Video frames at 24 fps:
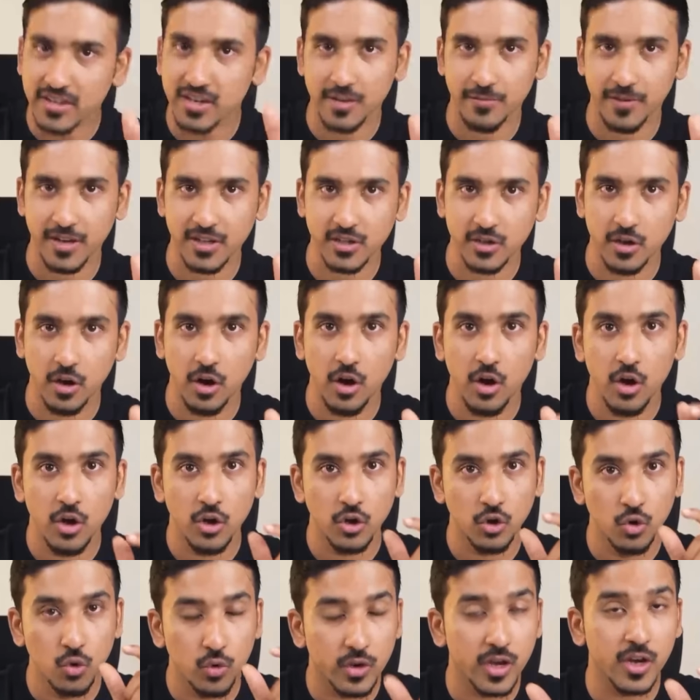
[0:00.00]
as an investor,
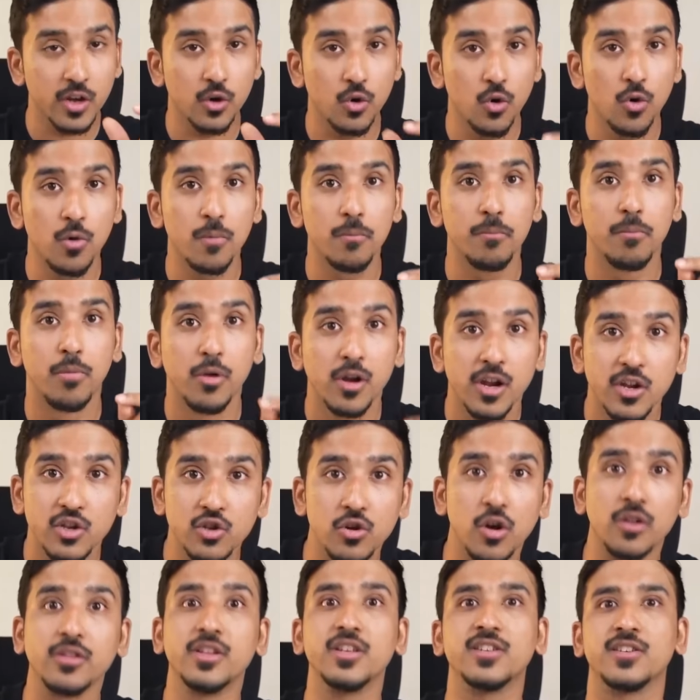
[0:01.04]
you can go
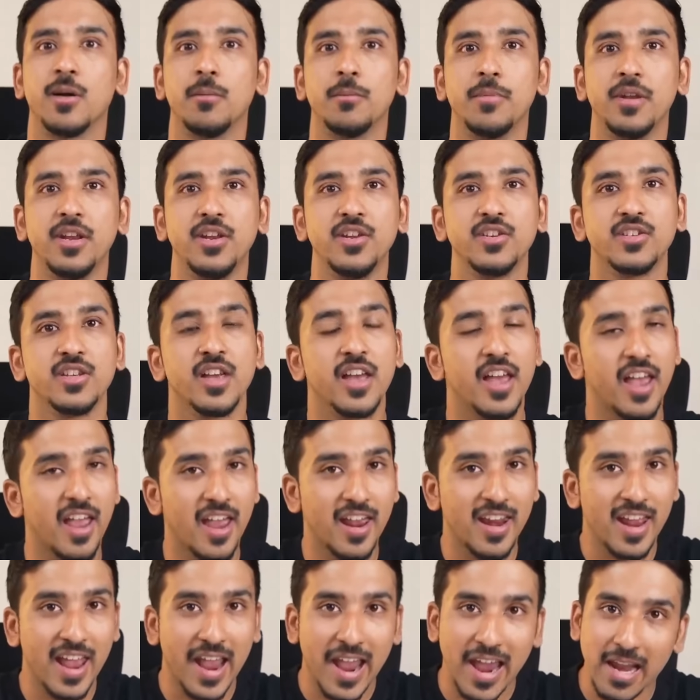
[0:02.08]
bullish on these companies
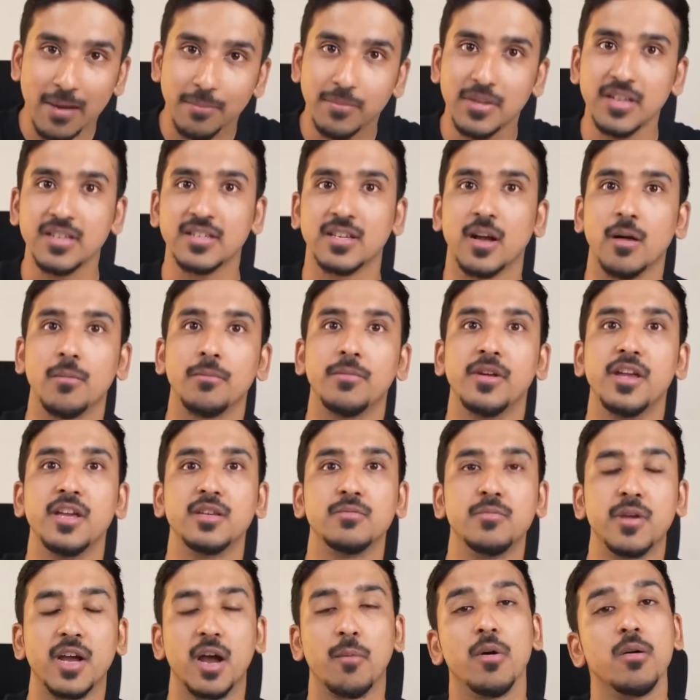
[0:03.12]
and help these
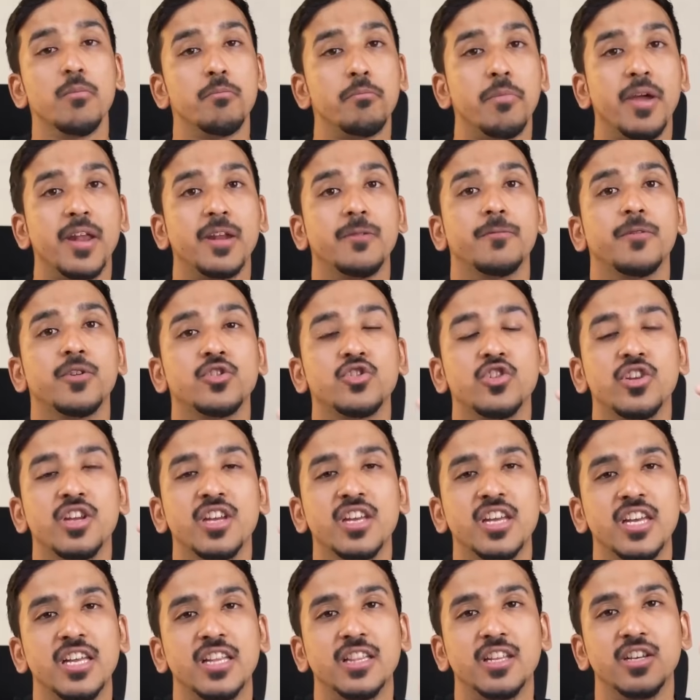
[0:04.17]
companies become a
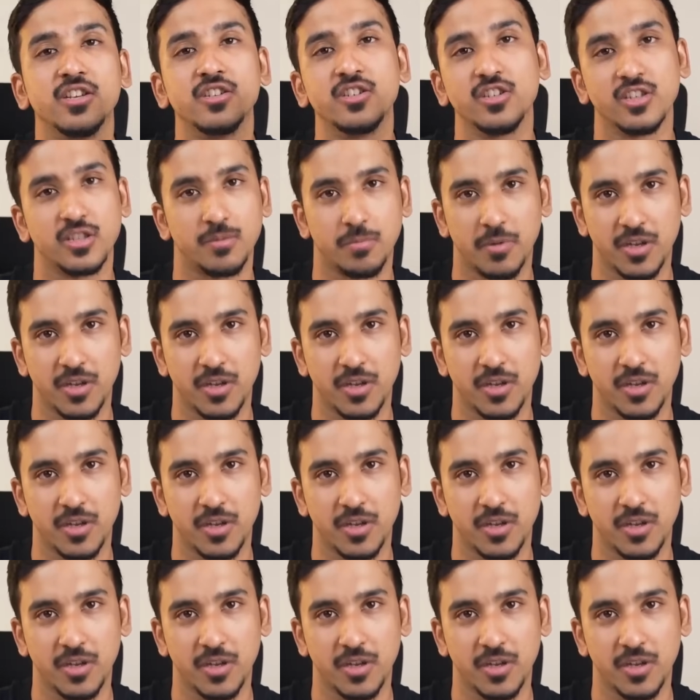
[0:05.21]
beneficiary in this